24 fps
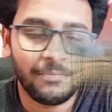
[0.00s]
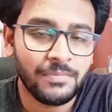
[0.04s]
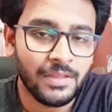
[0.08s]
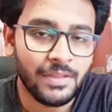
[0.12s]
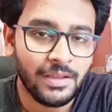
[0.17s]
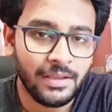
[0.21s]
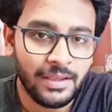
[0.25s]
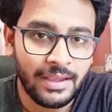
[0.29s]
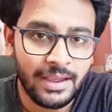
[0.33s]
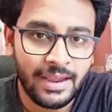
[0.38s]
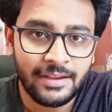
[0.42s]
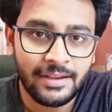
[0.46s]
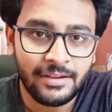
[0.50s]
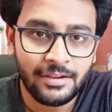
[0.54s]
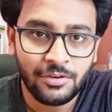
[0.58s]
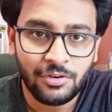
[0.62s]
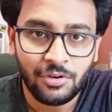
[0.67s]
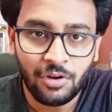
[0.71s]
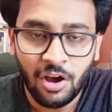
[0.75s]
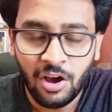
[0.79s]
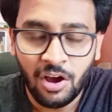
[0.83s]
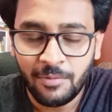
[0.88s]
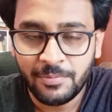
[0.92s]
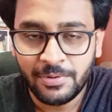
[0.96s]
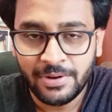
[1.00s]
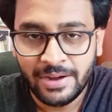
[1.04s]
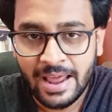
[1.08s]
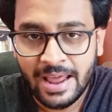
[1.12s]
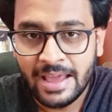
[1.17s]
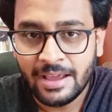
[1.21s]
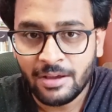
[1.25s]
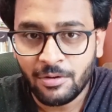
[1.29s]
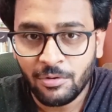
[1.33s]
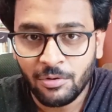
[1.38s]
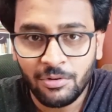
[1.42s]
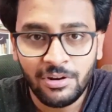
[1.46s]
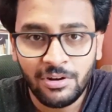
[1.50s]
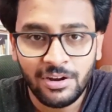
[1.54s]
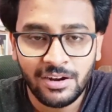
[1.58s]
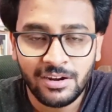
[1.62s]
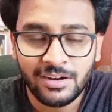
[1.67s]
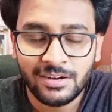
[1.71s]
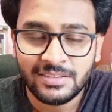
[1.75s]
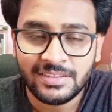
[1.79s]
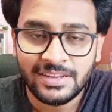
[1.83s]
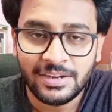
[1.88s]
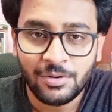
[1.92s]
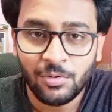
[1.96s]
GATE top rank
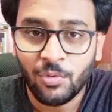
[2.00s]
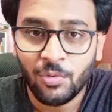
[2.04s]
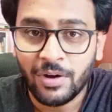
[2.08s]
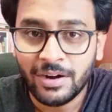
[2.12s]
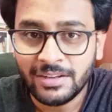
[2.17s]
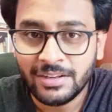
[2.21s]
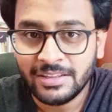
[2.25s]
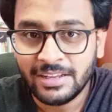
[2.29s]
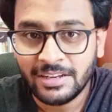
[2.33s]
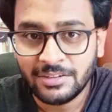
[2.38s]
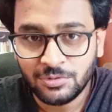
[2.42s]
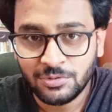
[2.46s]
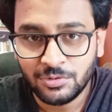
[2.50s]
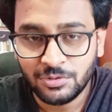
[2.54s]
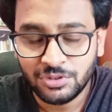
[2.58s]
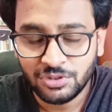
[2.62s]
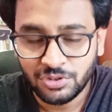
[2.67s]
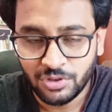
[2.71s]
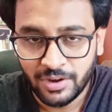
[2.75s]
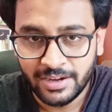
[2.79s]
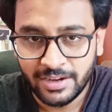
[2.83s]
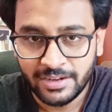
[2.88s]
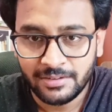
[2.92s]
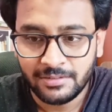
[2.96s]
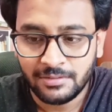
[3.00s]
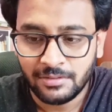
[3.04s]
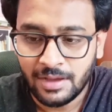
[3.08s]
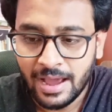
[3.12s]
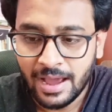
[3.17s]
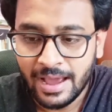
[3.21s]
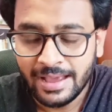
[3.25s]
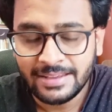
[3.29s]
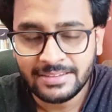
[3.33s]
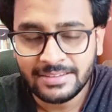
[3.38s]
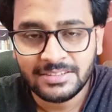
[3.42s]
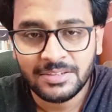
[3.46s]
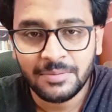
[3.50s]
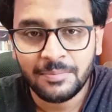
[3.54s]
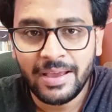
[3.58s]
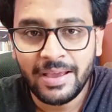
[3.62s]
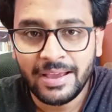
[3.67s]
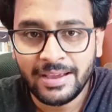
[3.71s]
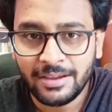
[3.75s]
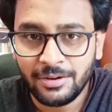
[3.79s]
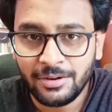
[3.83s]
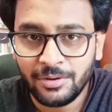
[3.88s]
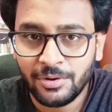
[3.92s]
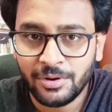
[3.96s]
holder that what they should join, IISc
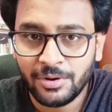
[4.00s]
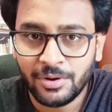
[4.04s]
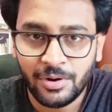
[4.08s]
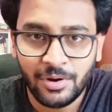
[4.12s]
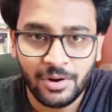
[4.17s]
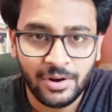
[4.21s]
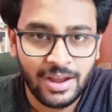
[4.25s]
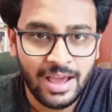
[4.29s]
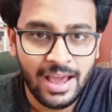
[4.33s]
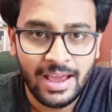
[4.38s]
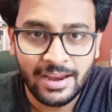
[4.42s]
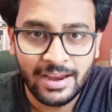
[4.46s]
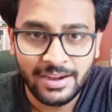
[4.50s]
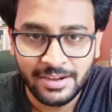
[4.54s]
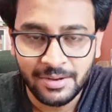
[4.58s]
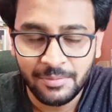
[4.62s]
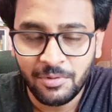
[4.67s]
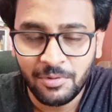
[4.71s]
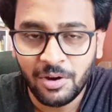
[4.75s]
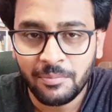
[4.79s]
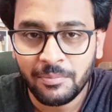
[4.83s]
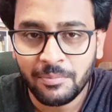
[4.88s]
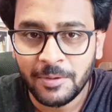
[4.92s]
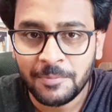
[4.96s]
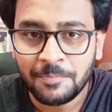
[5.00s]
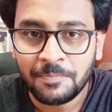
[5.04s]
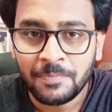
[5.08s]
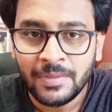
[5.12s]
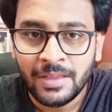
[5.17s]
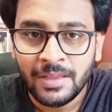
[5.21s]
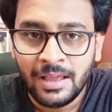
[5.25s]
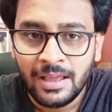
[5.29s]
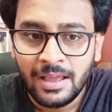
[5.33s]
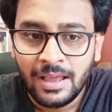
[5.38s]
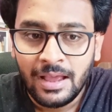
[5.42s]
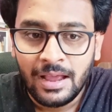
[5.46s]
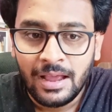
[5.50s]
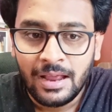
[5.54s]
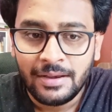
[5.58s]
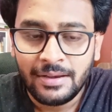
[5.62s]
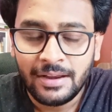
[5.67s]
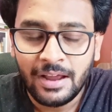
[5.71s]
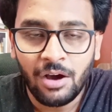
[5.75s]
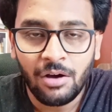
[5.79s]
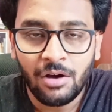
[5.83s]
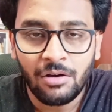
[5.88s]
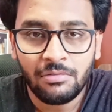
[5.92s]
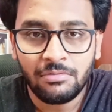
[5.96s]
Bangalore or IIT Bombay.
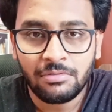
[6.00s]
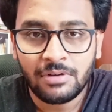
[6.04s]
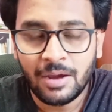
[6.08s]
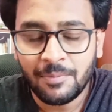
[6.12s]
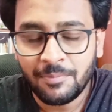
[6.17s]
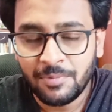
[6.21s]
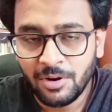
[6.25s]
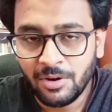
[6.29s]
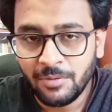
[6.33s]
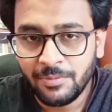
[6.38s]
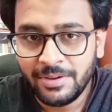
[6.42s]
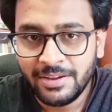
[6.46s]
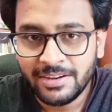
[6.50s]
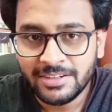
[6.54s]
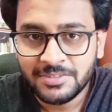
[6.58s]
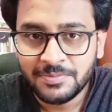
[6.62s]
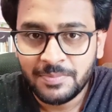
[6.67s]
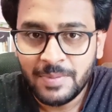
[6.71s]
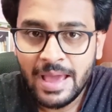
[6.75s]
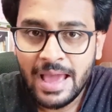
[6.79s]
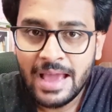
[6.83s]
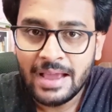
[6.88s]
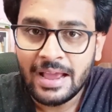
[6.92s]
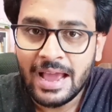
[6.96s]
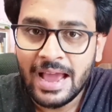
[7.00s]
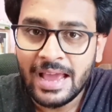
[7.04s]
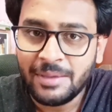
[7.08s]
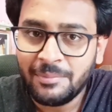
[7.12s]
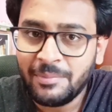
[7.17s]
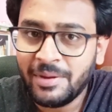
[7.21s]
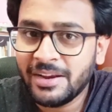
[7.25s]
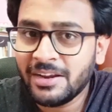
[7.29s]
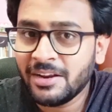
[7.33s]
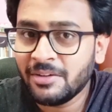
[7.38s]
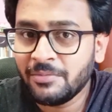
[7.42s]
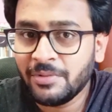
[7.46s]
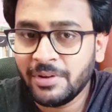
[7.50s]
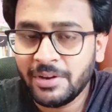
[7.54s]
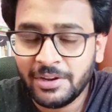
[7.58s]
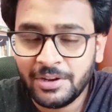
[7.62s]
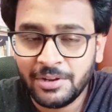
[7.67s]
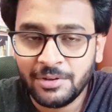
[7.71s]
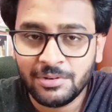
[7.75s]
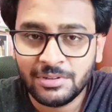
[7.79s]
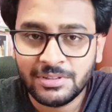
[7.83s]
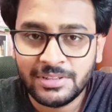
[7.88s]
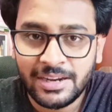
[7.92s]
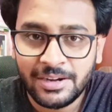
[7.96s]
Now, couple of years back, I made a
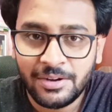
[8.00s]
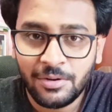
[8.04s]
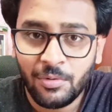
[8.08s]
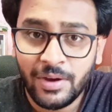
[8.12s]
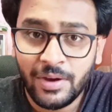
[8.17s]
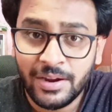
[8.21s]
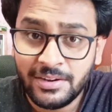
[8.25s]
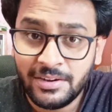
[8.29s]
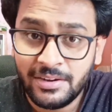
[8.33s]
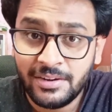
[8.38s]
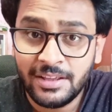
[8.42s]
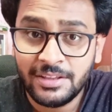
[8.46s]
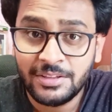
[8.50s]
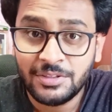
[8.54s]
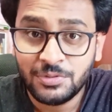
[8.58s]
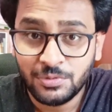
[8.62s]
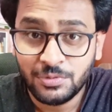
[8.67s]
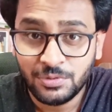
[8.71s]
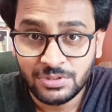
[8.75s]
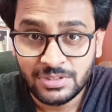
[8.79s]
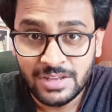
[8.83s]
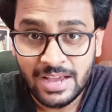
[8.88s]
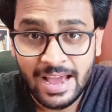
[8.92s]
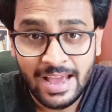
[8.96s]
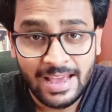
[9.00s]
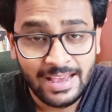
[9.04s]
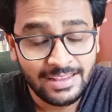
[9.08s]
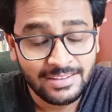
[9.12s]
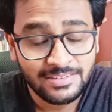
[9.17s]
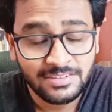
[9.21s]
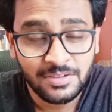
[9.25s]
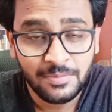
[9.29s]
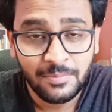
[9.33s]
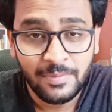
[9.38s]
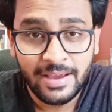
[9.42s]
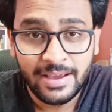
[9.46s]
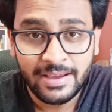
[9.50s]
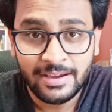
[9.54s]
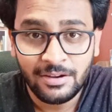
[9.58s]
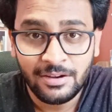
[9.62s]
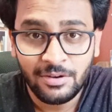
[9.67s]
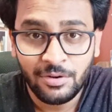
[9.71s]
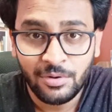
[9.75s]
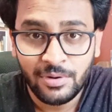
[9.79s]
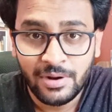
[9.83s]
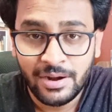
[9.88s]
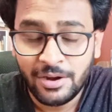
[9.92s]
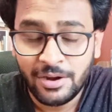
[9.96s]
video that why did I choose IISc Bangalore